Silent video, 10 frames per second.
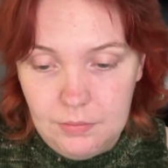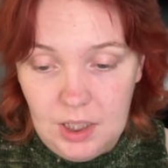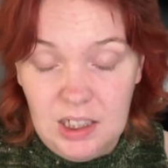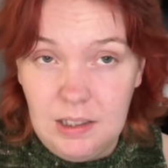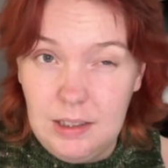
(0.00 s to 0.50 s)

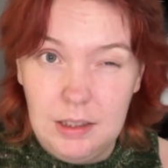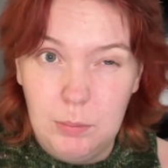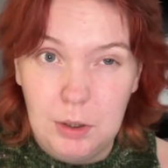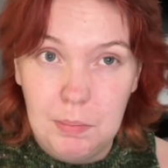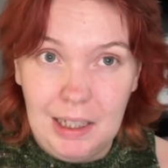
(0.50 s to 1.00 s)
and I need
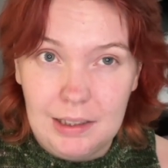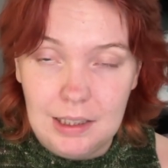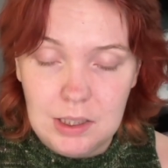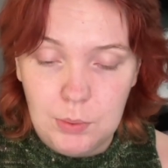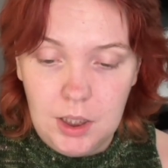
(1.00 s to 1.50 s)
more black
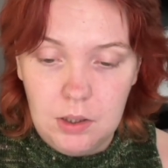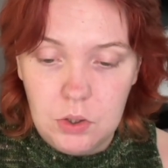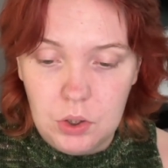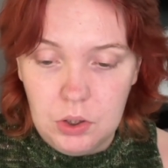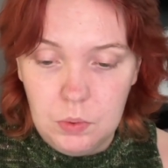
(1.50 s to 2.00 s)
as well,
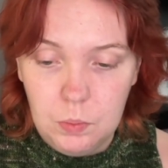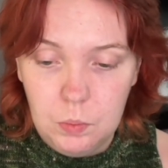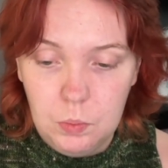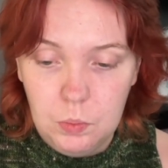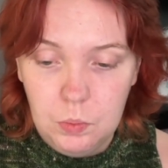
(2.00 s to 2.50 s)
so
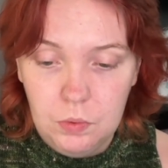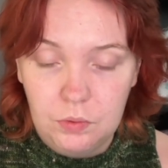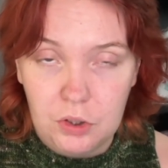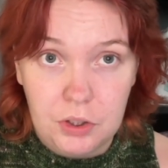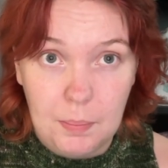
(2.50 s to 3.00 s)

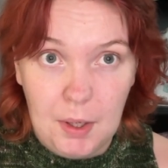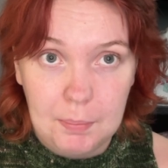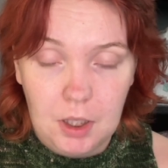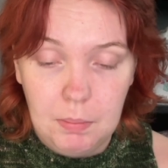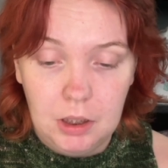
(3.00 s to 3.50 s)
for some
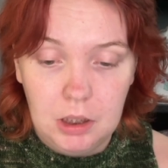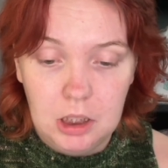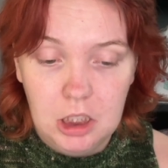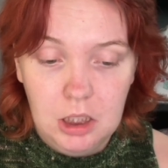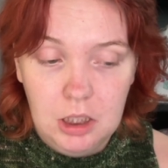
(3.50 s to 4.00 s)
upcoming
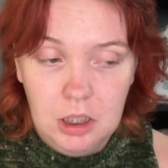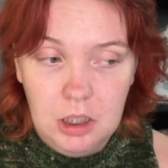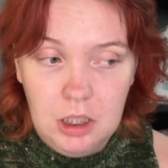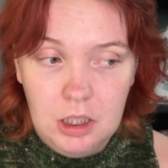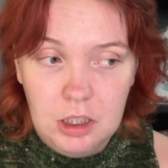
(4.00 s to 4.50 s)

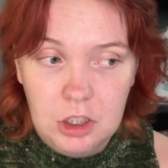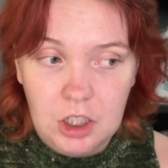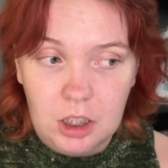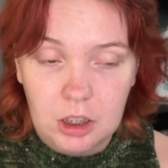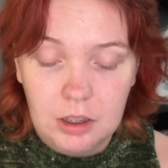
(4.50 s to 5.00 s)

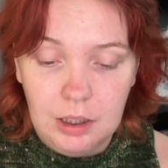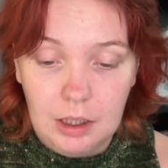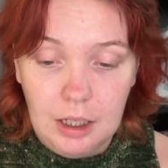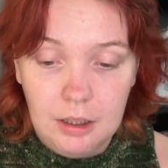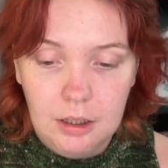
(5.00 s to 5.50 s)
sock
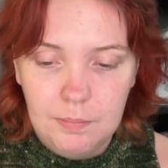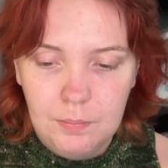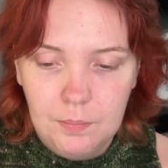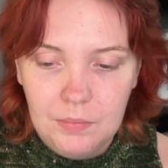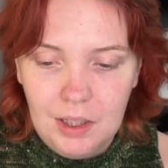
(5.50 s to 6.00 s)
knitting.
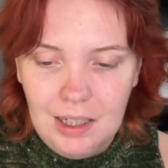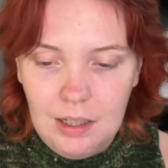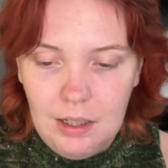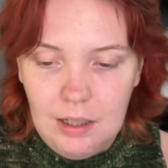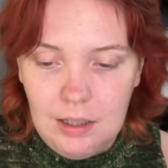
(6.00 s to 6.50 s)

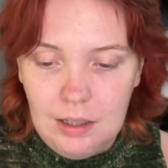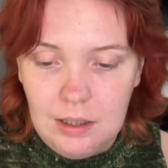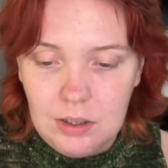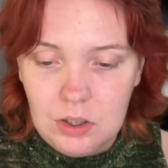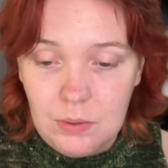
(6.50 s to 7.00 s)

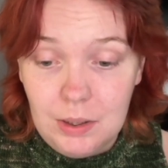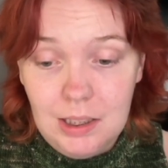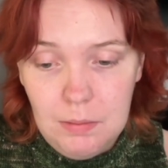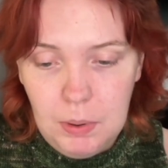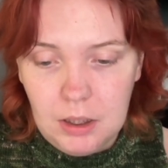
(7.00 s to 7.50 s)
So I
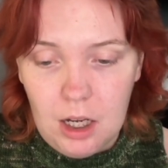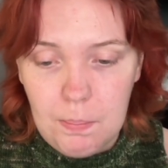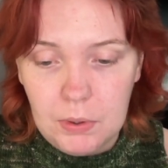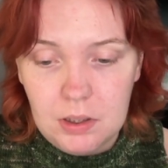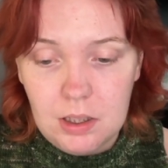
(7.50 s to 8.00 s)
did pick up
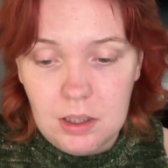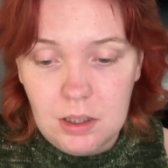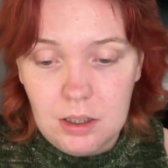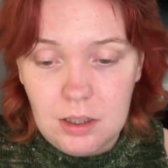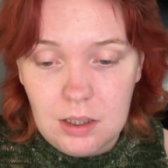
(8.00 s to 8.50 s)

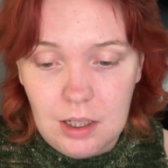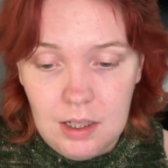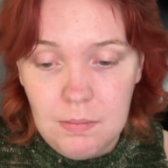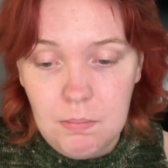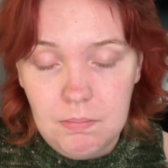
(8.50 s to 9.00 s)

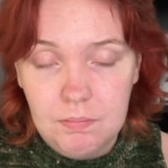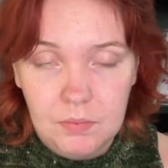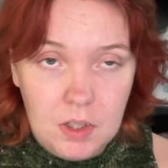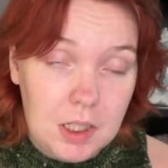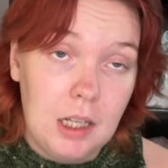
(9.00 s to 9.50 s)
10
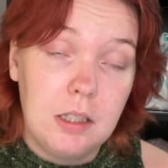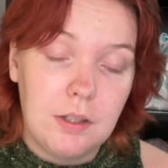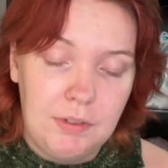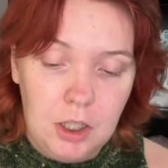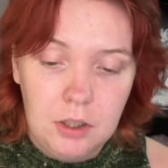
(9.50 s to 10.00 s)
skeins of
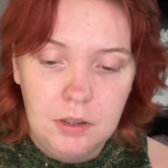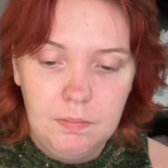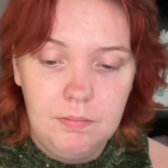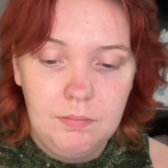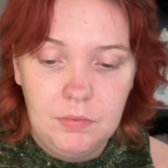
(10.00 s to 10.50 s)
yarn,
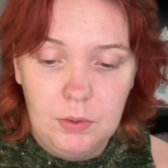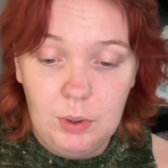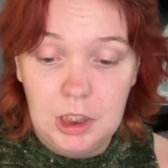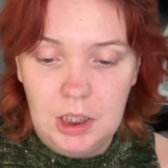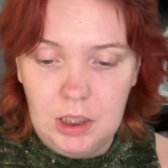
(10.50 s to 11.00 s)

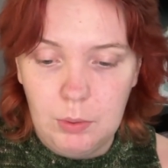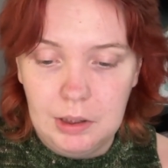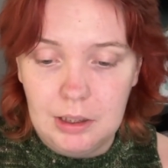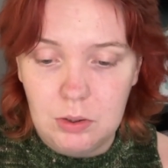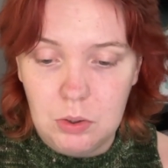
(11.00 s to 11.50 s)
which
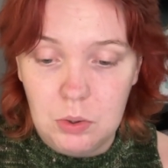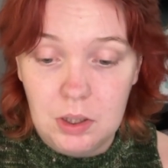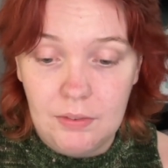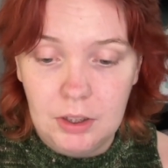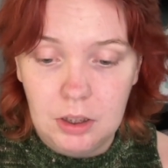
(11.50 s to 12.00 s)
equaled to
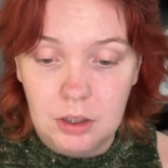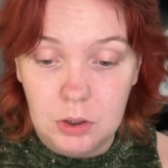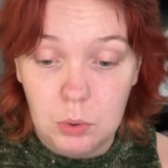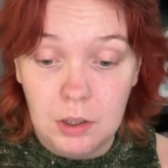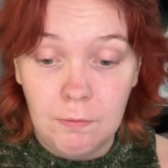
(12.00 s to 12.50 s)

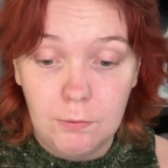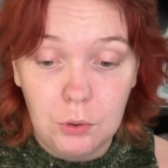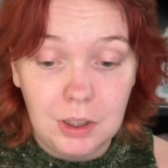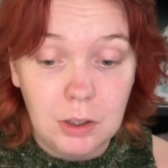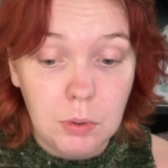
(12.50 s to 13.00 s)

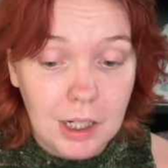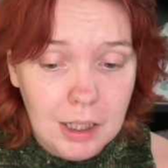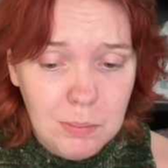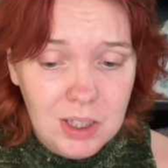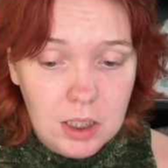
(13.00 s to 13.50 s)
740
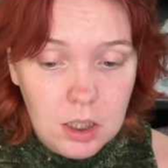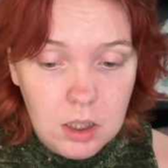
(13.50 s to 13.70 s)
grams,